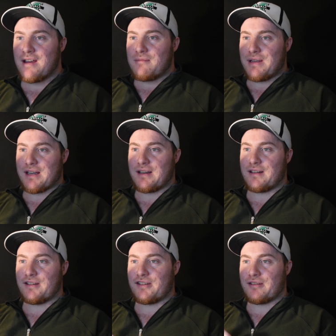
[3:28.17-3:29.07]

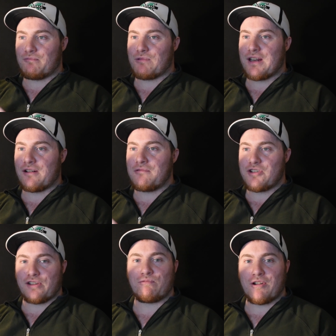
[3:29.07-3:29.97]
because we don't
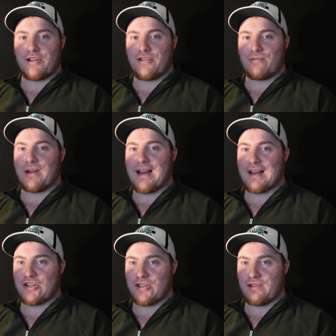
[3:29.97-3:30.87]
just want to do
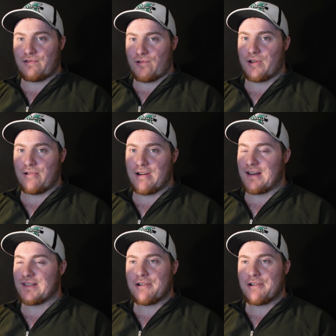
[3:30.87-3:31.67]
reactions for you guys.